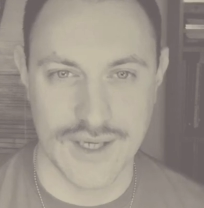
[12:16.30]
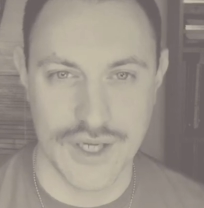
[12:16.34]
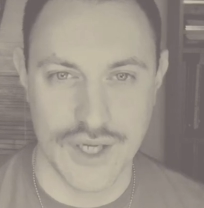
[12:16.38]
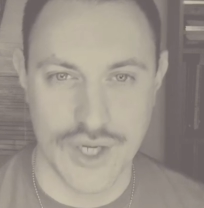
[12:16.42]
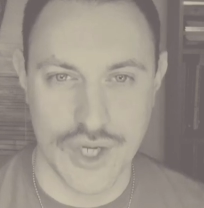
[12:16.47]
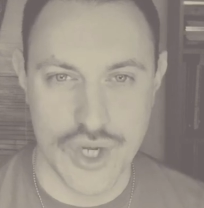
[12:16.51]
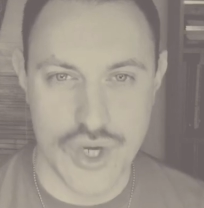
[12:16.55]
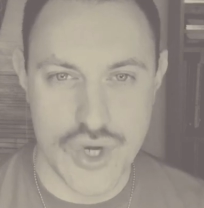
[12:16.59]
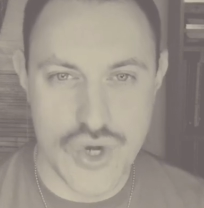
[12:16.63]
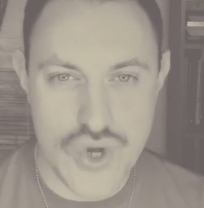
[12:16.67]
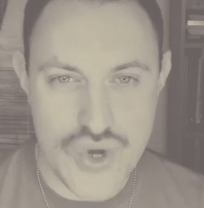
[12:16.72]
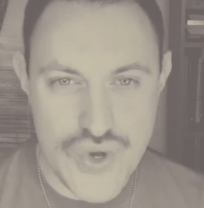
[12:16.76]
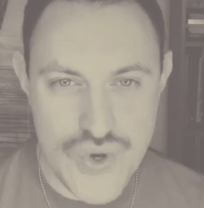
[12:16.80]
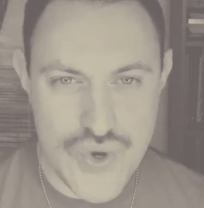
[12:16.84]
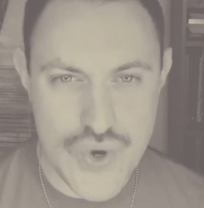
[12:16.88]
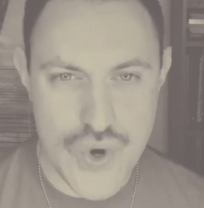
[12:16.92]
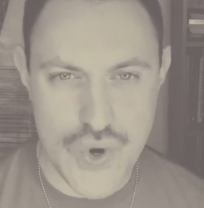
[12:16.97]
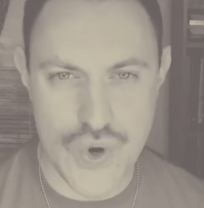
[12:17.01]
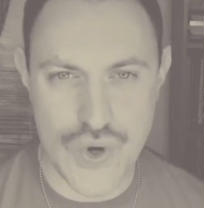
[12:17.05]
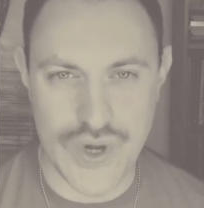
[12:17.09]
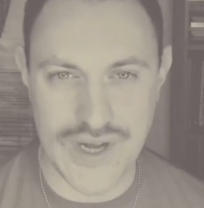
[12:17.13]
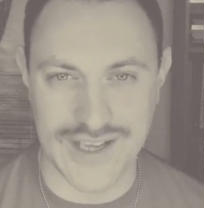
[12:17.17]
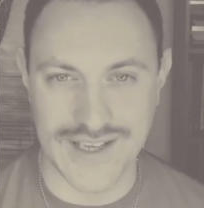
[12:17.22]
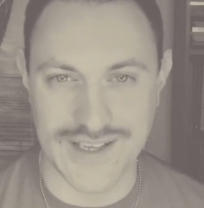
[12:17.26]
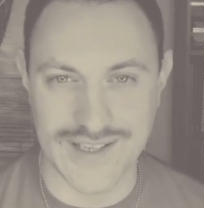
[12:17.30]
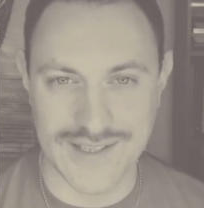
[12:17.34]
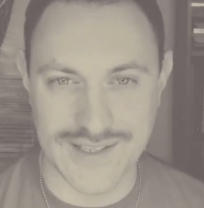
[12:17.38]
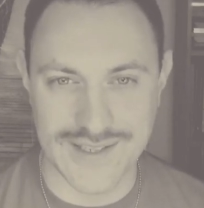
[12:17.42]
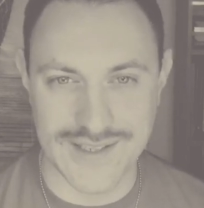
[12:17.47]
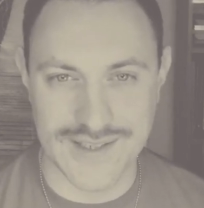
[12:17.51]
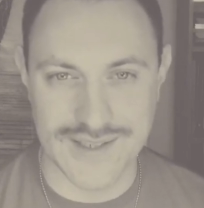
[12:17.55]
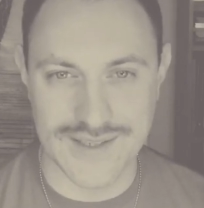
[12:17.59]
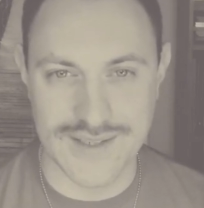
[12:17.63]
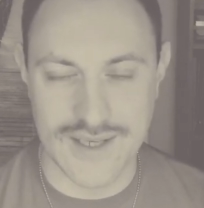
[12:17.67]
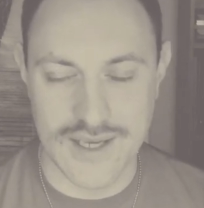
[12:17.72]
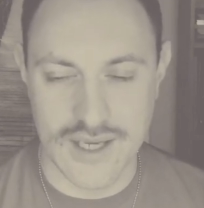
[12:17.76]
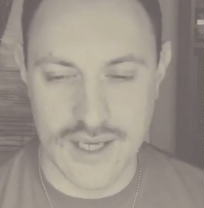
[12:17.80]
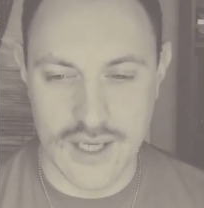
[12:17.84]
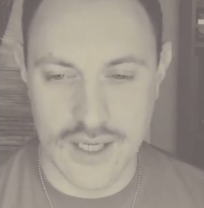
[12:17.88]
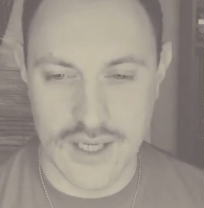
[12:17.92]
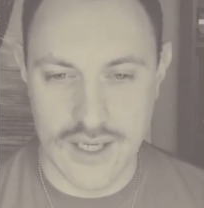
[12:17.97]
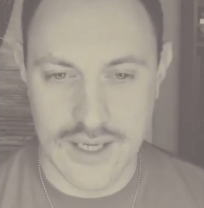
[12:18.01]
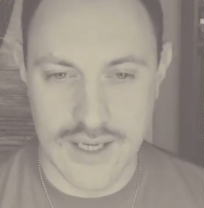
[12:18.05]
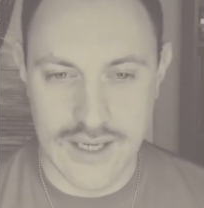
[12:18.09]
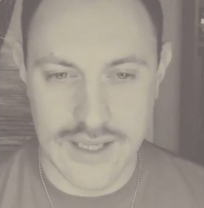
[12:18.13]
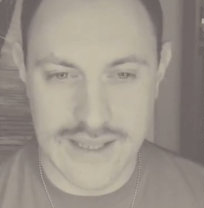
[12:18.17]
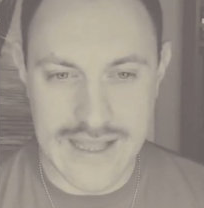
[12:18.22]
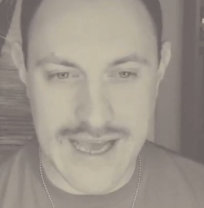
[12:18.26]
Newness.
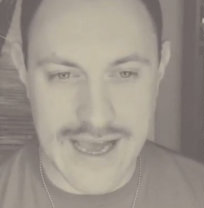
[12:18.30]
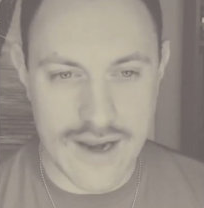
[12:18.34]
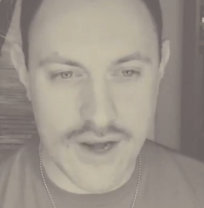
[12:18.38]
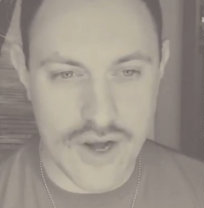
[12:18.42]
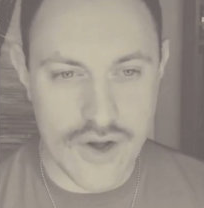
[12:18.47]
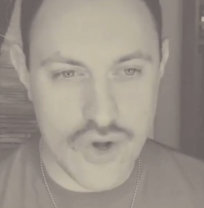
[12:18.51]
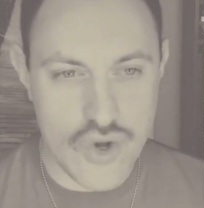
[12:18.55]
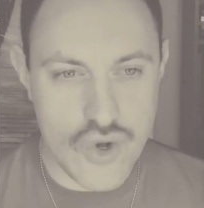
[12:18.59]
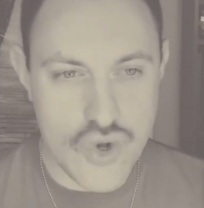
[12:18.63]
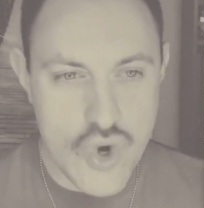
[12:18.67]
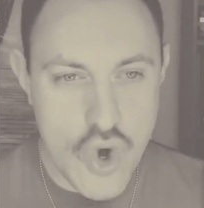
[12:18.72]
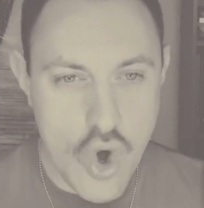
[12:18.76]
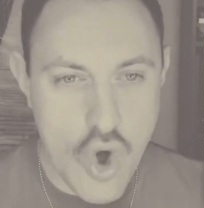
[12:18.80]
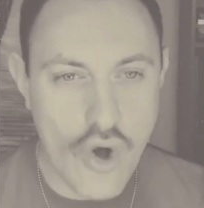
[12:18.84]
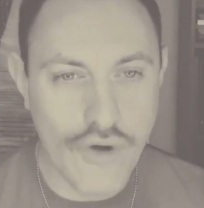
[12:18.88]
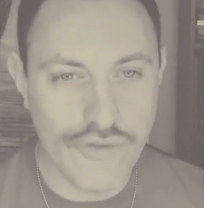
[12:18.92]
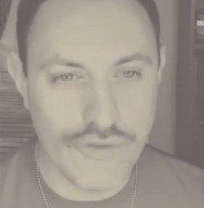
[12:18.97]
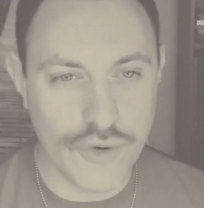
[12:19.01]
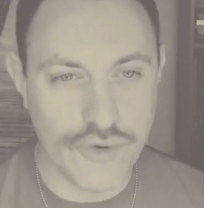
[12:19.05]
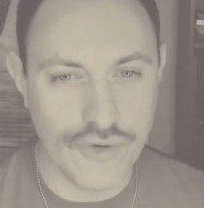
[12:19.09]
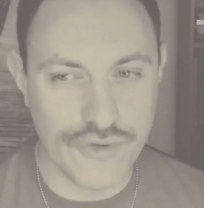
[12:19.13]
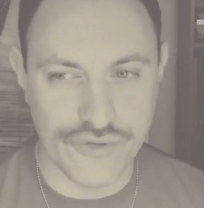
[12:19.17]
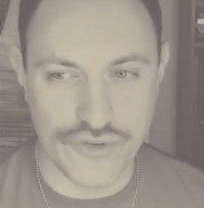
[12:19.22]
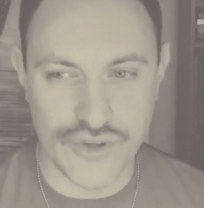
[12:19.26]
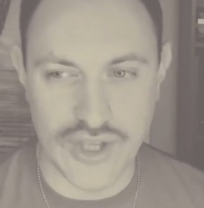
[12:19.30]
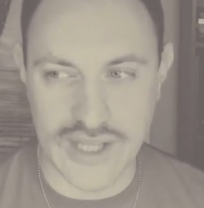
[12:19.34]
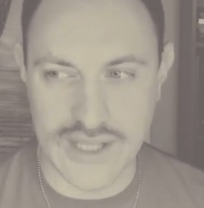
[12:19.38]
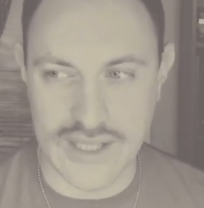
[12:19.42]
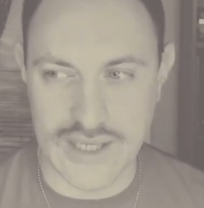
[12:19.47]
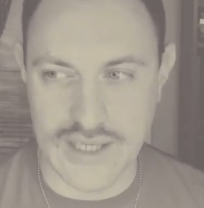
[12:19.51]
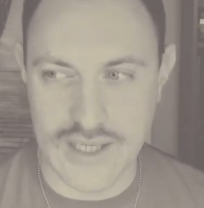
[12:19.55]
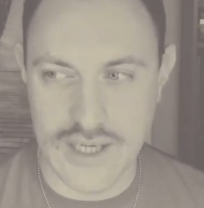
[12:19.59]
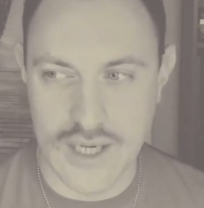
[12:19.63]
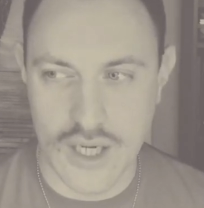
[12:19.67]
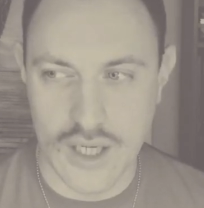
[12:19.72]
That novel feeling